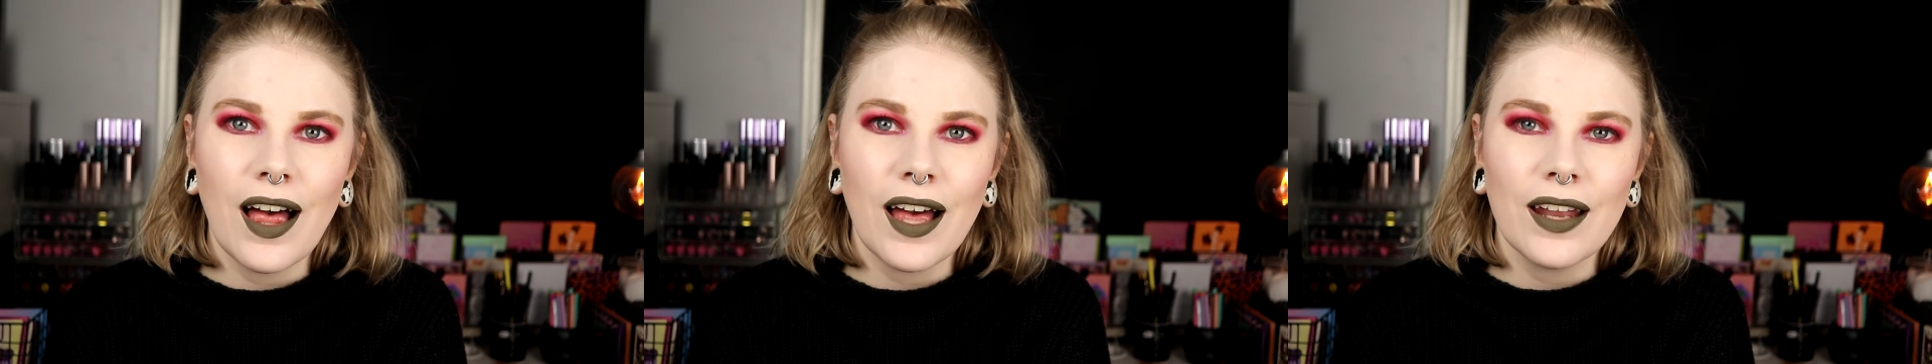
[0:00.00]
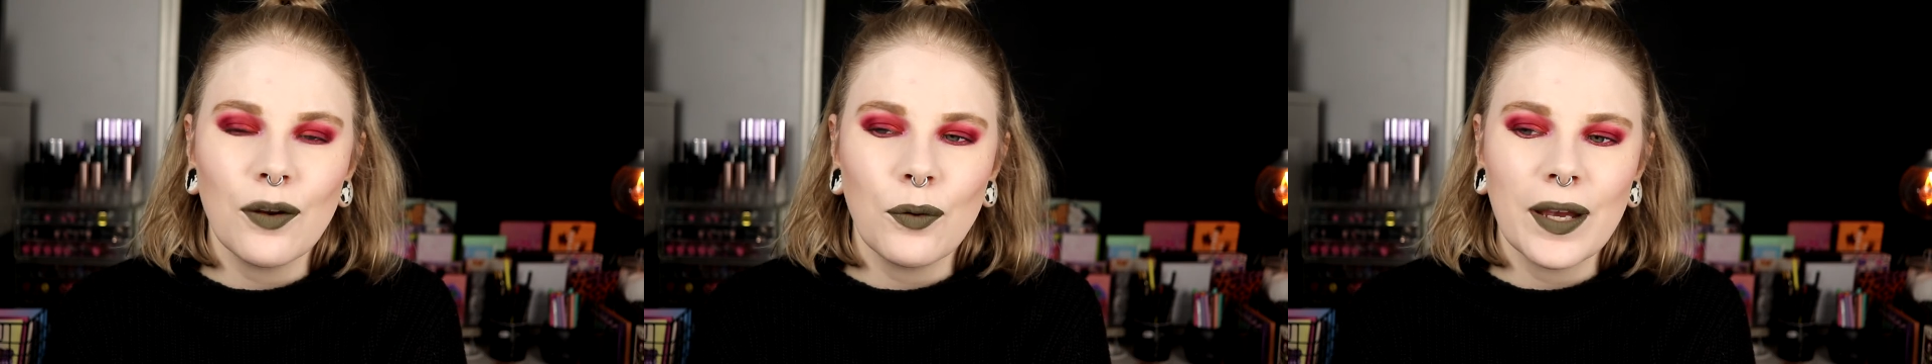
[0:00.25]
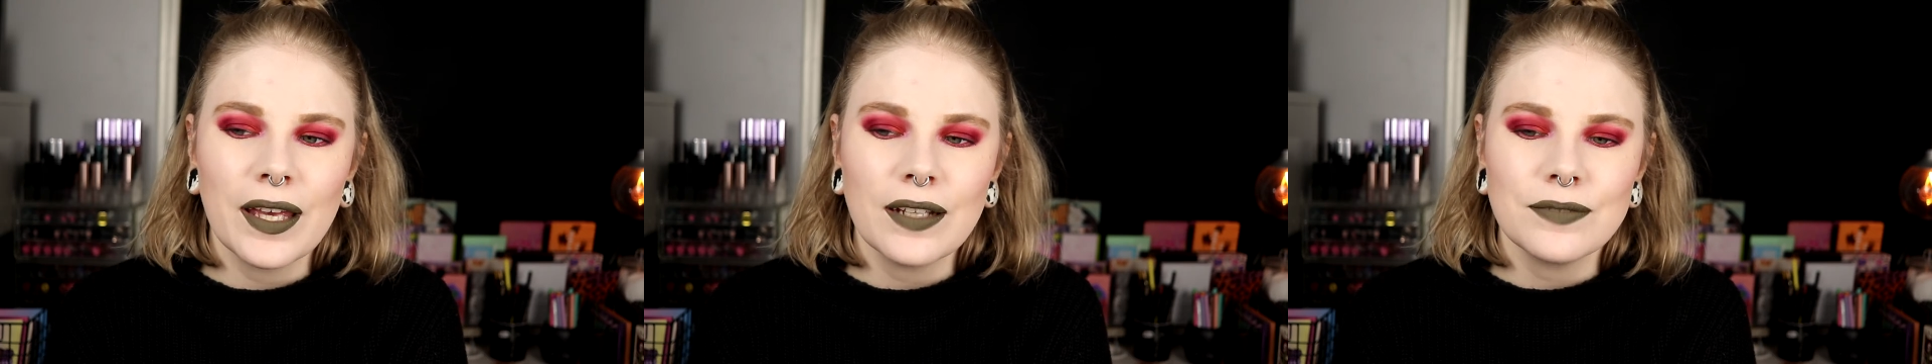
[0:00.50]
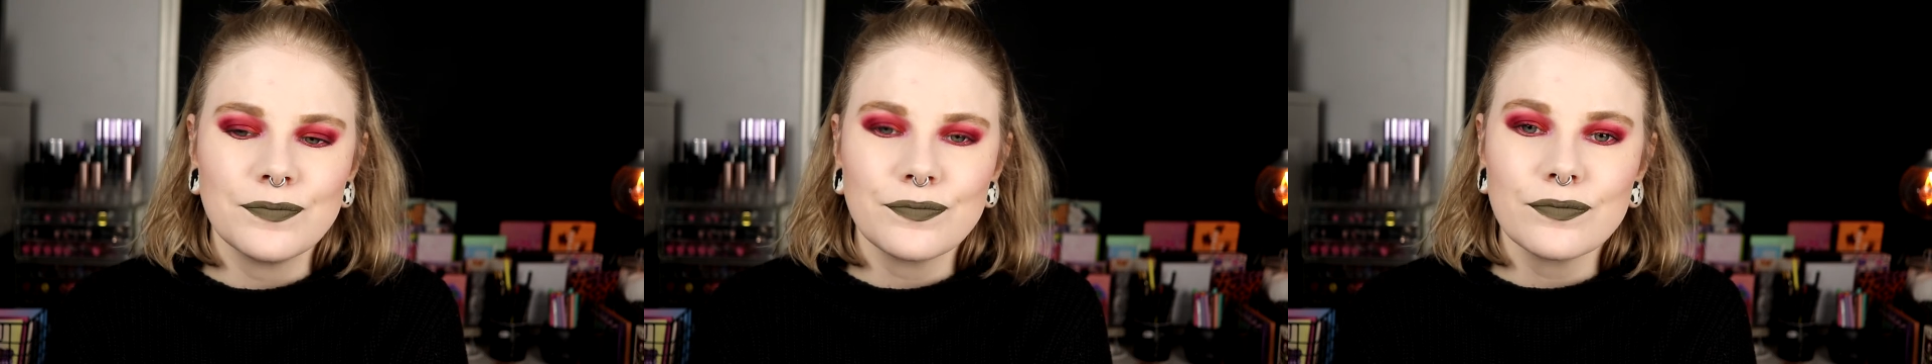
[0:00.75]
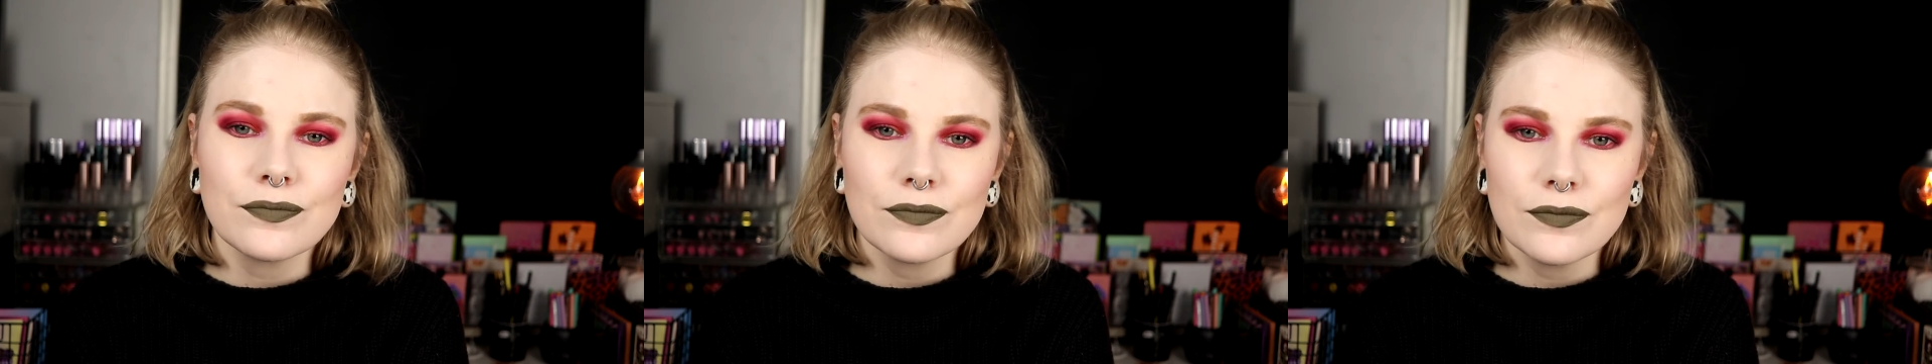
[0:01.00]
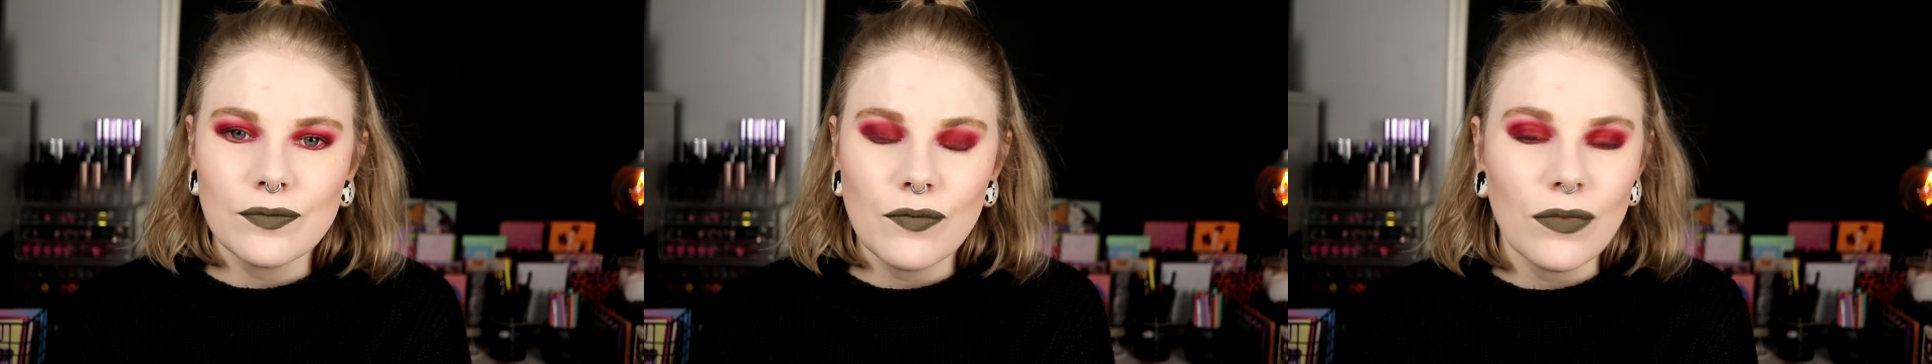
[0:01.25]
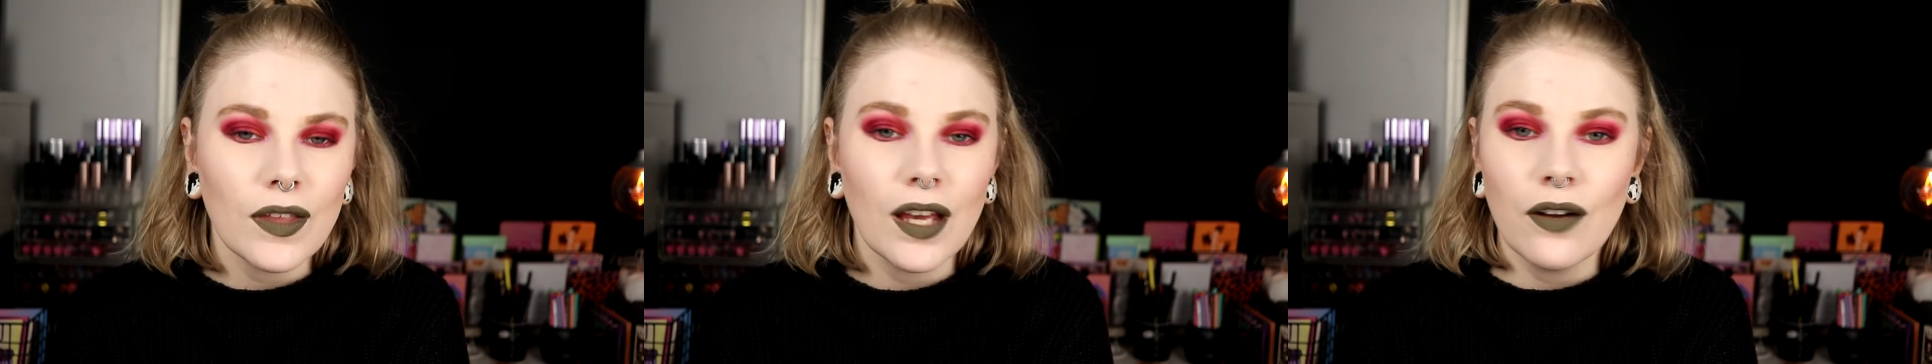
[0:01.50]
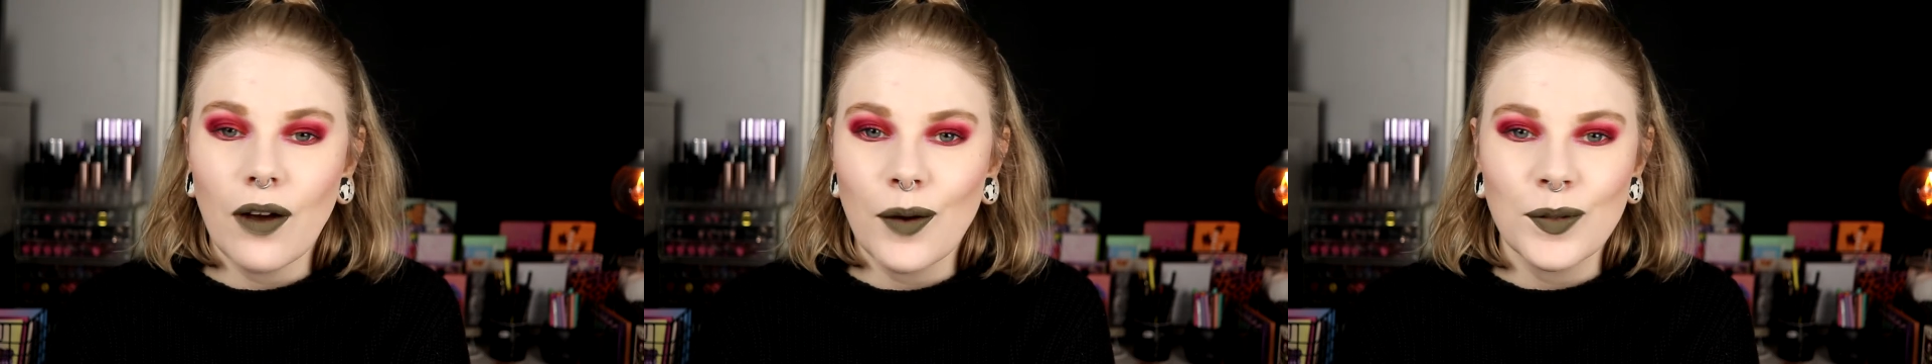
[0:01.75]
other way
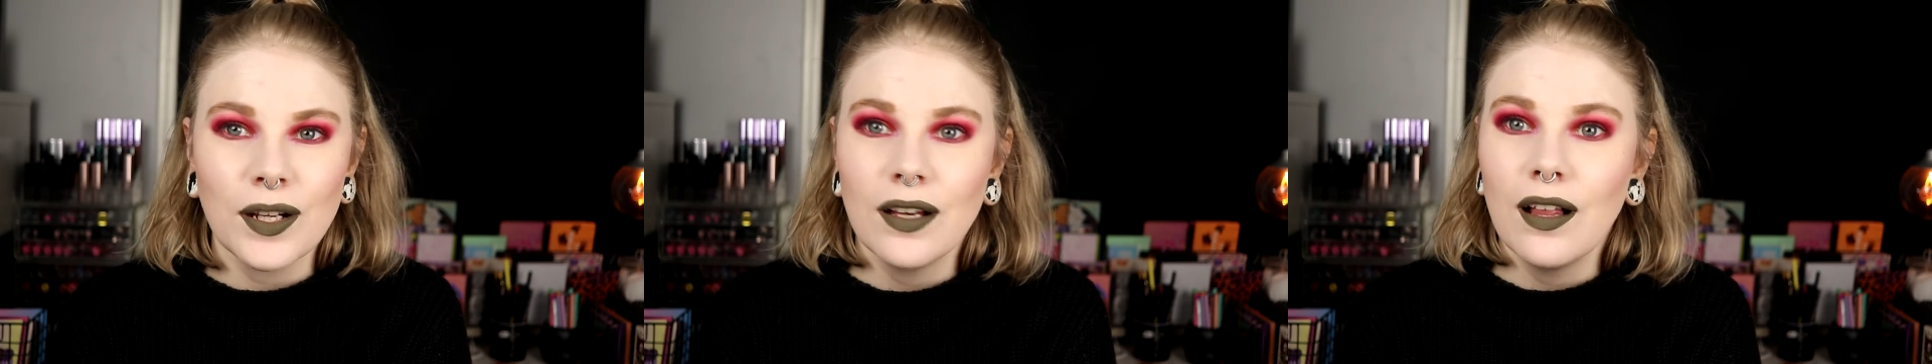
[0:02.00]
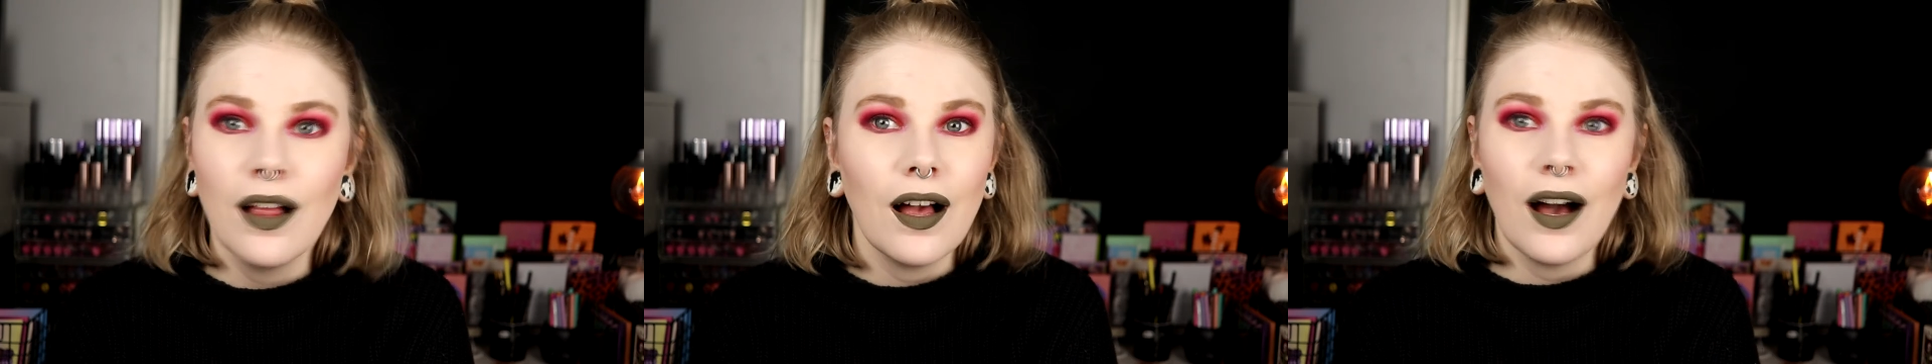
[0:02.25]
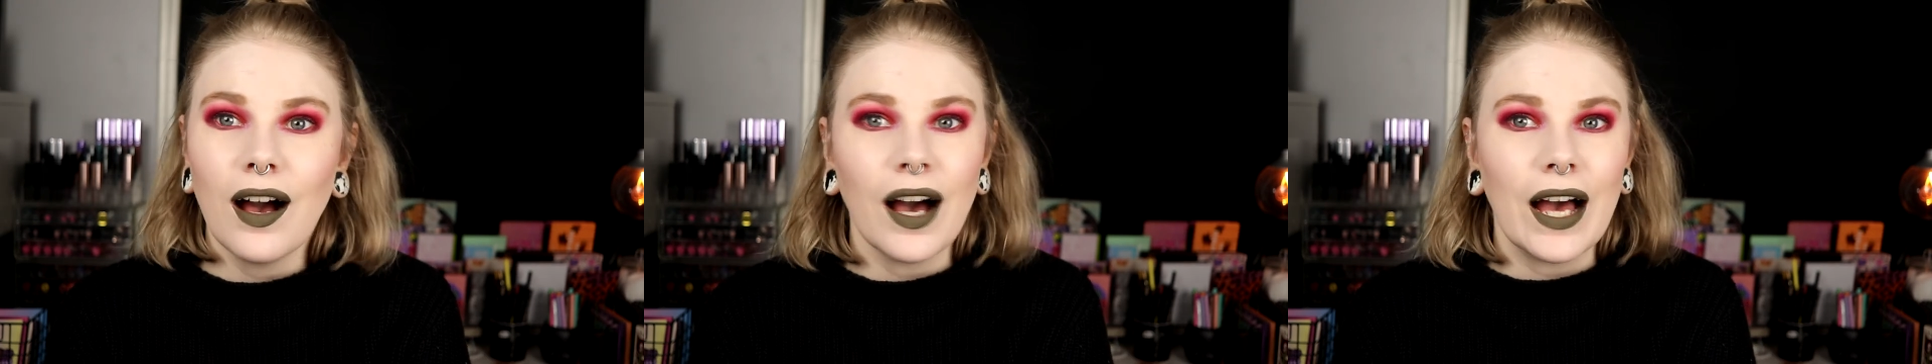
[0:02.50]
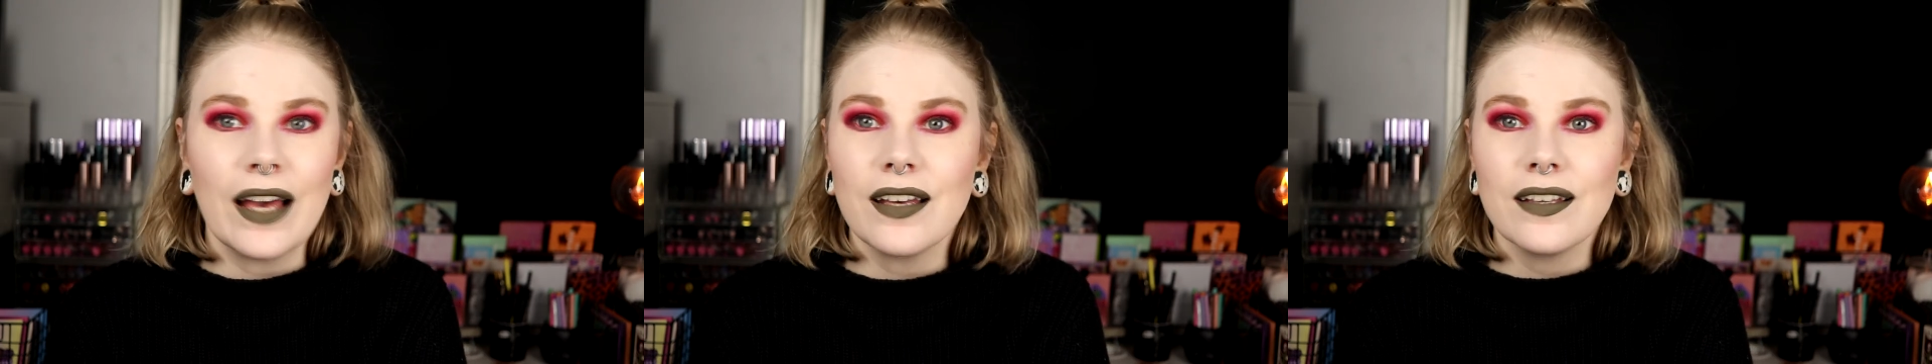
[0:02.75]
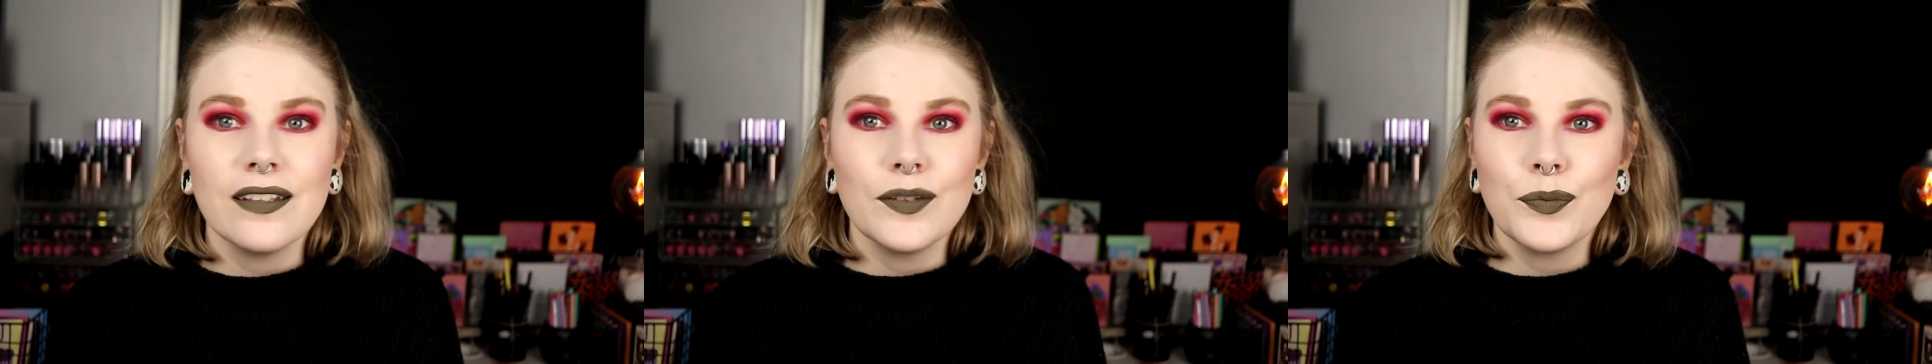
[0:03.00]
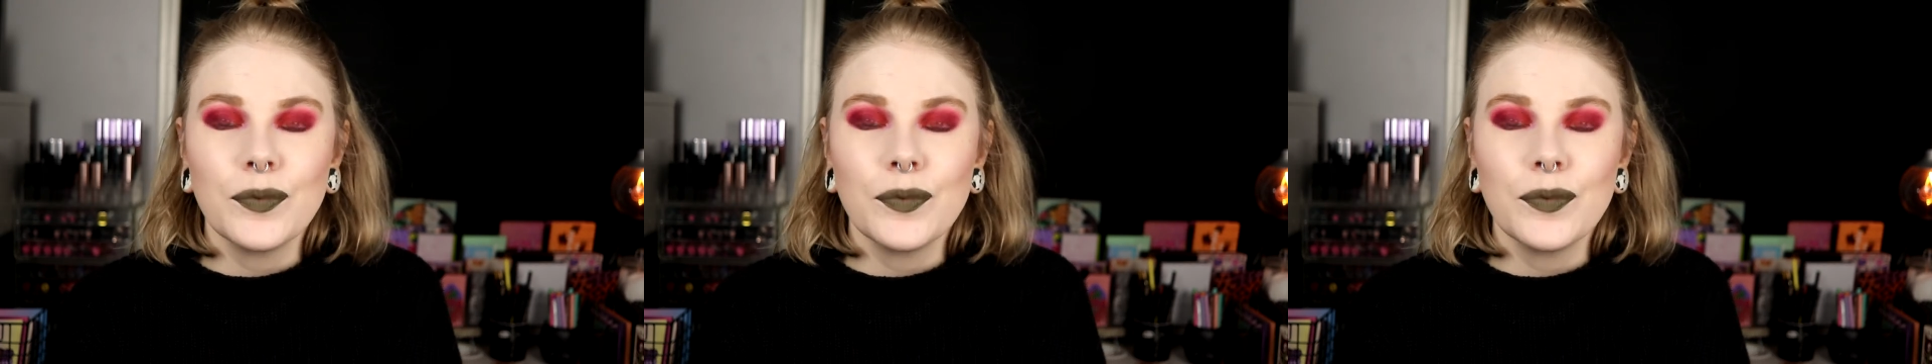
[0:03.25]
around. I